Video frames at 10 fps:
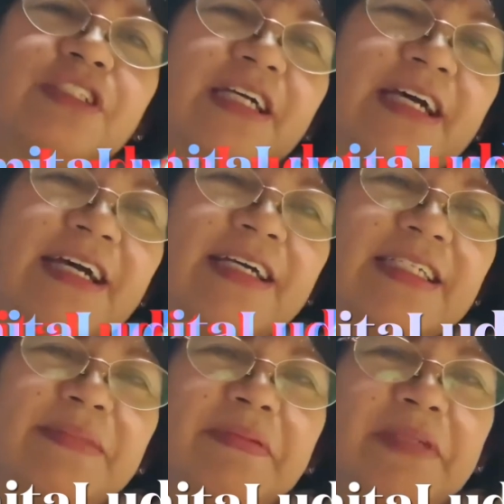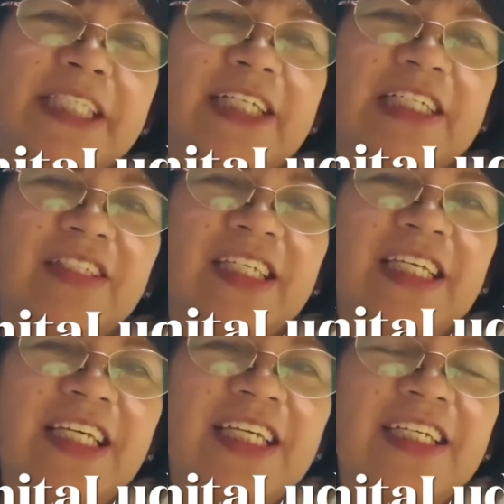guys. Mamita Liki
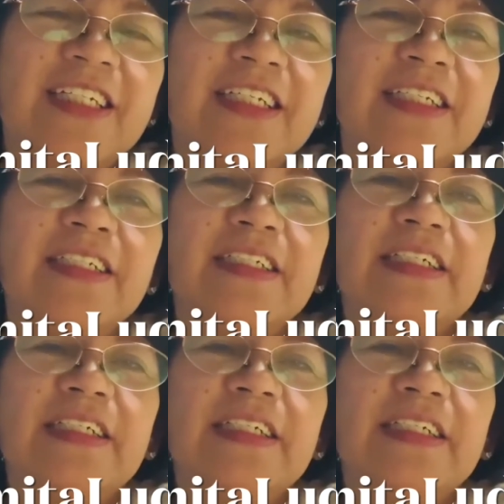here.